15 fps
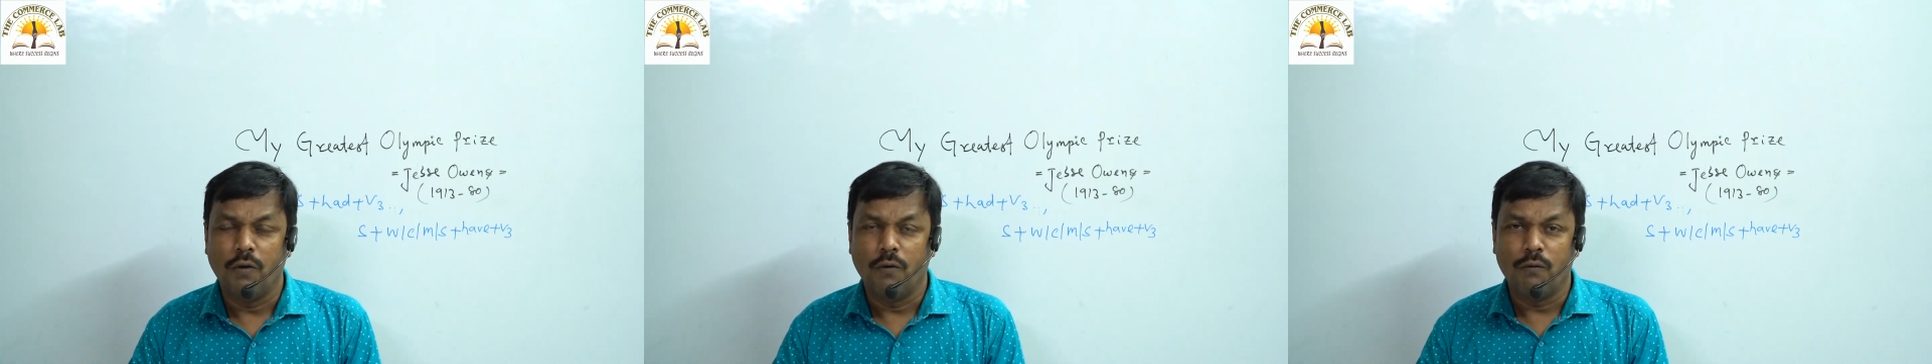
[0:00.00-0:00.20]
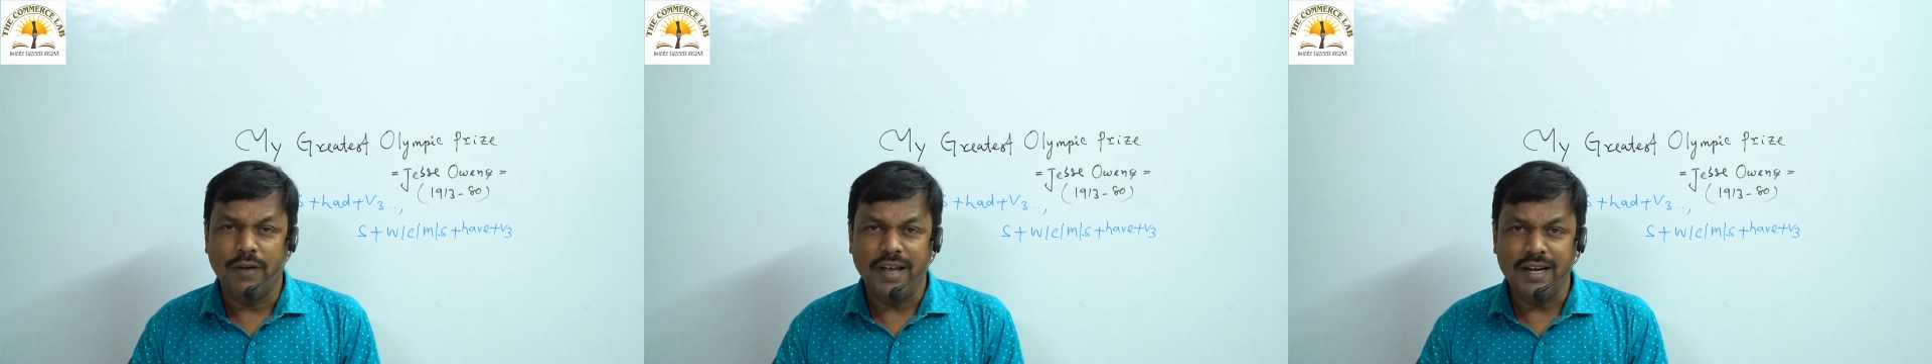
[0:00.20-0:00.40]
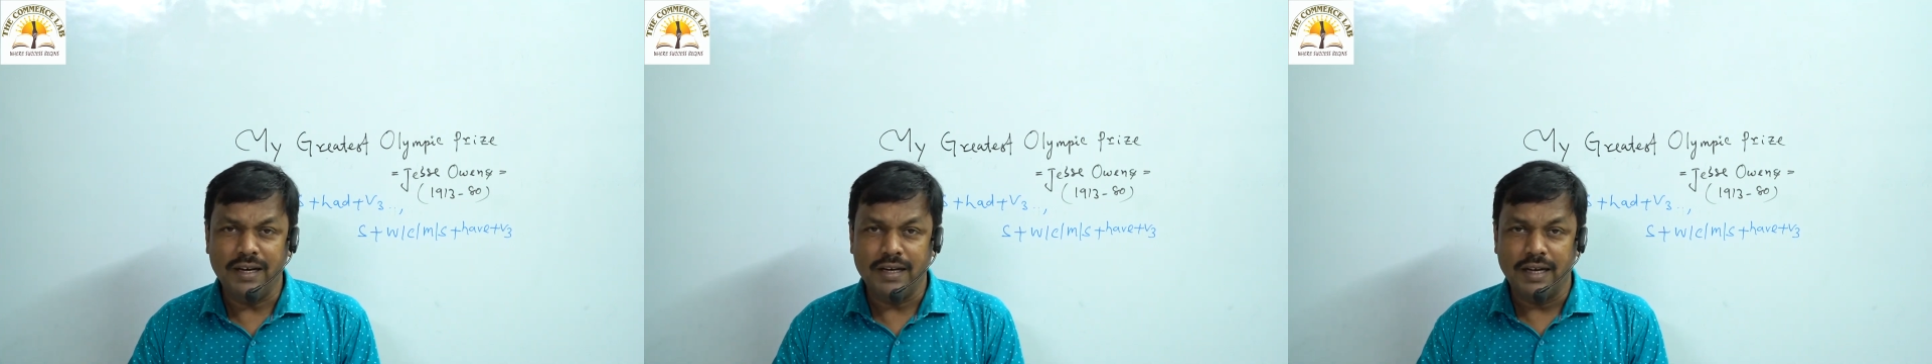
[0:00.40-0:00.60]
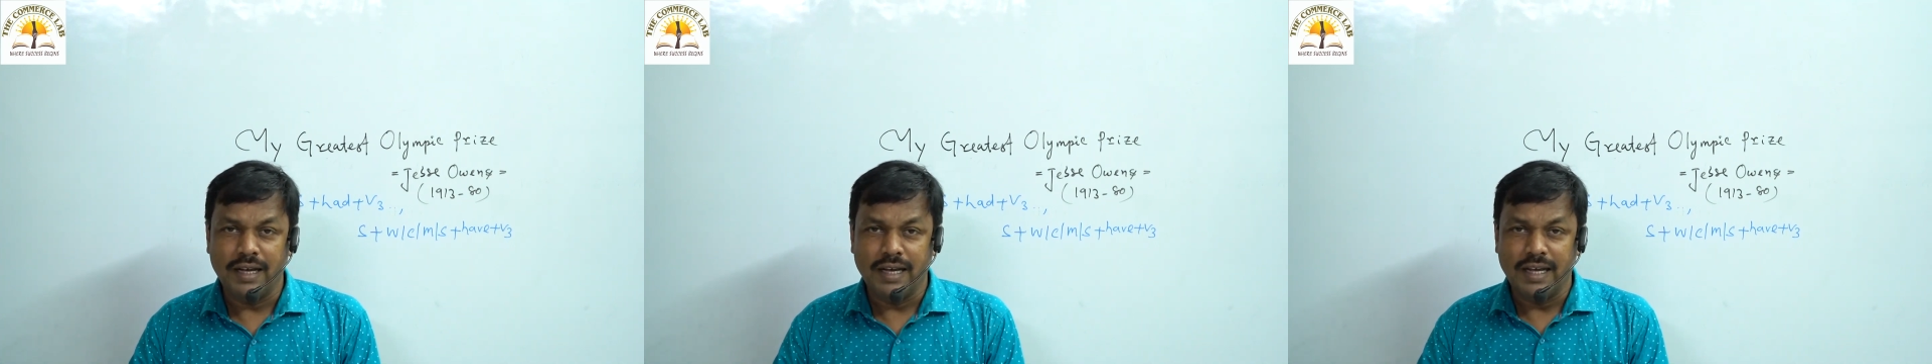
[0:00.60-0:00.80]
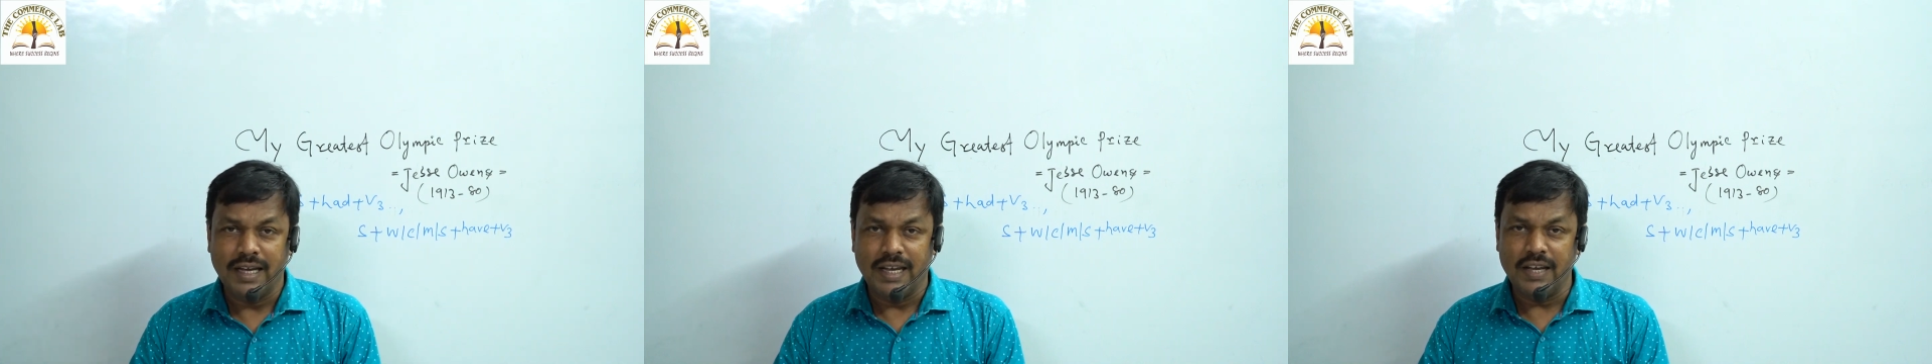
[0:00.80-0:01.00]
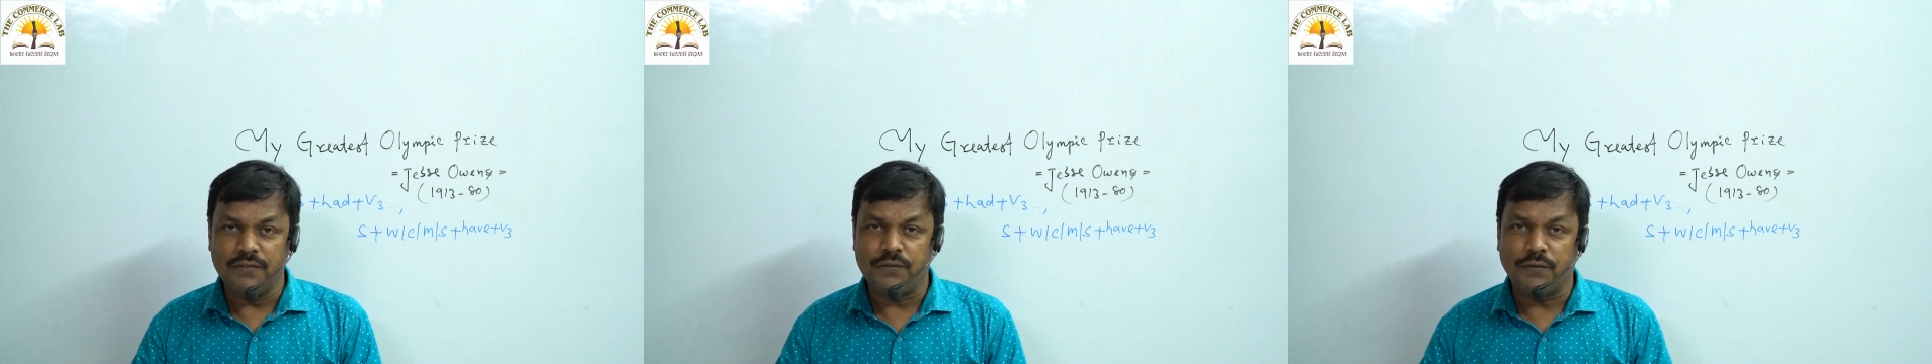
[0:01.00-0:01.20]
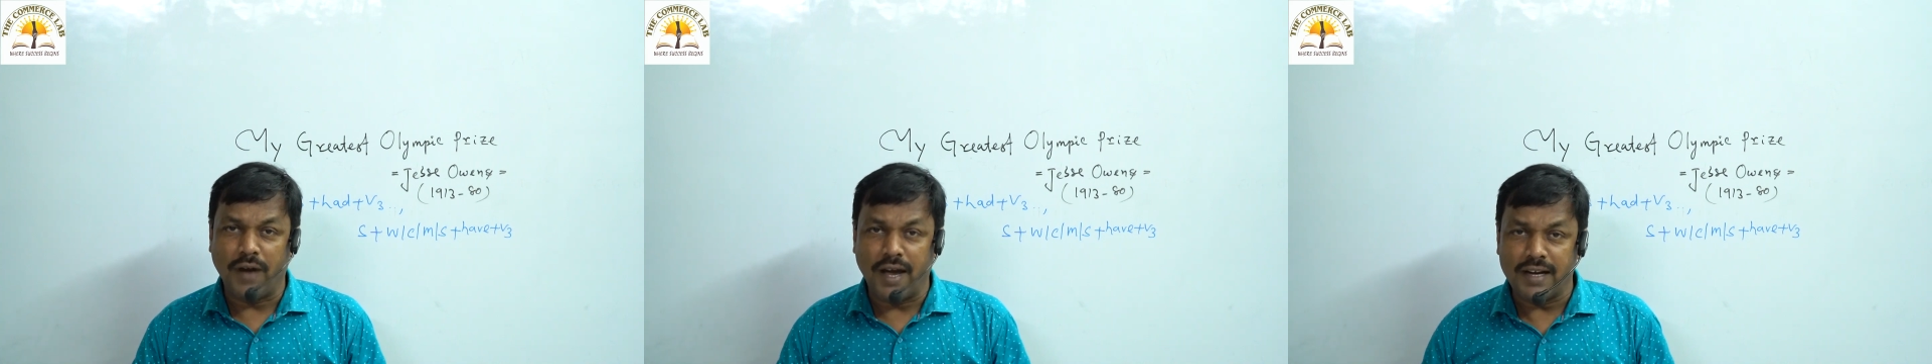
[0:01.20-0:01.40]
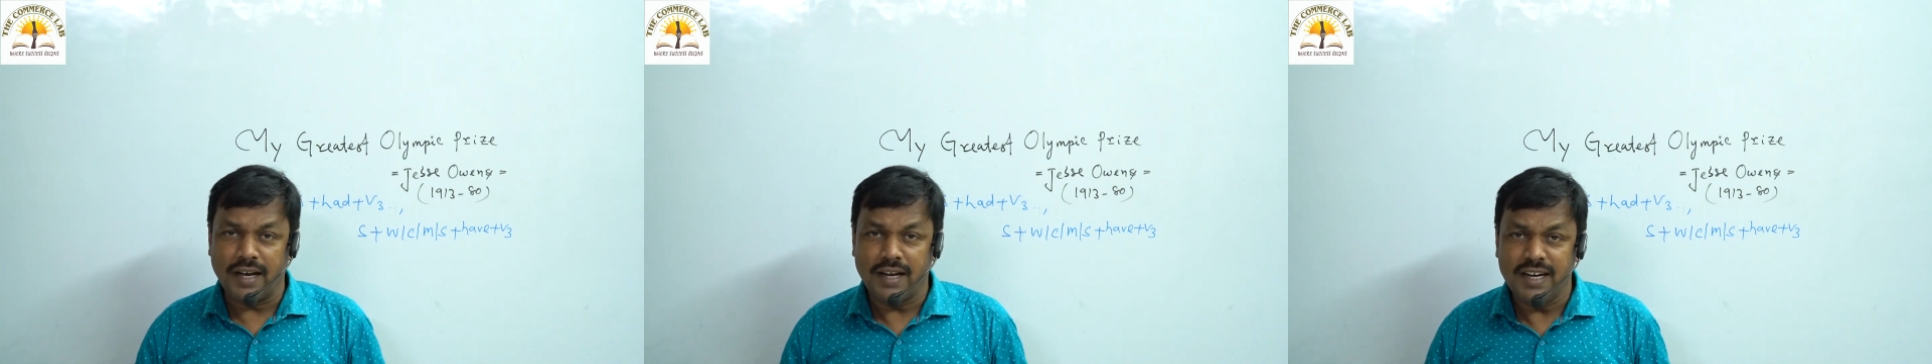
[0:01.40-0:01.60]
When he
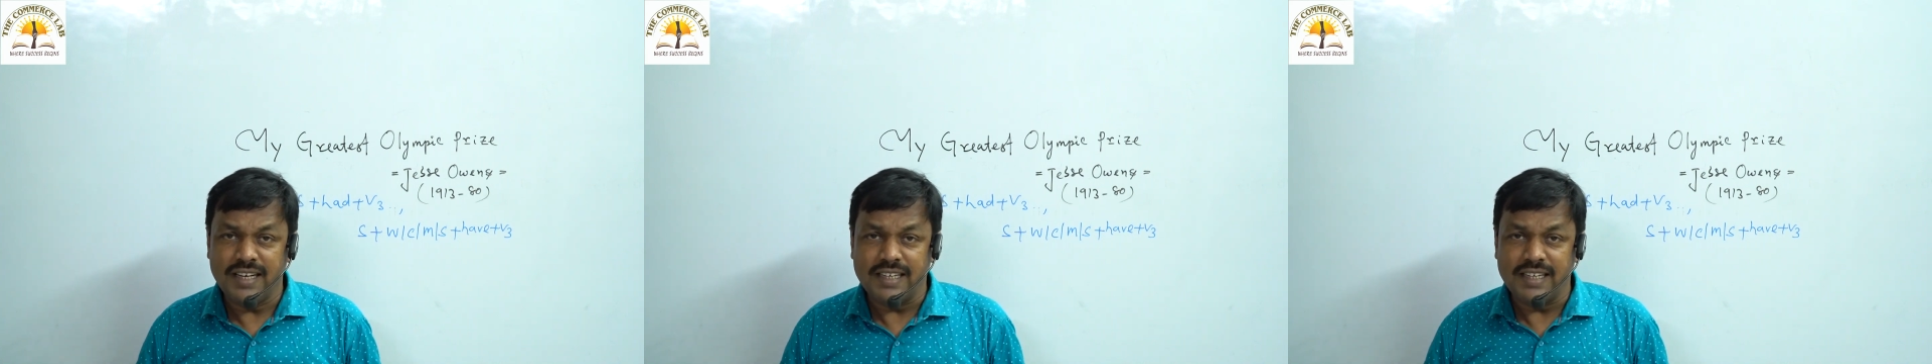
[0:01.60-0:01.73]
finally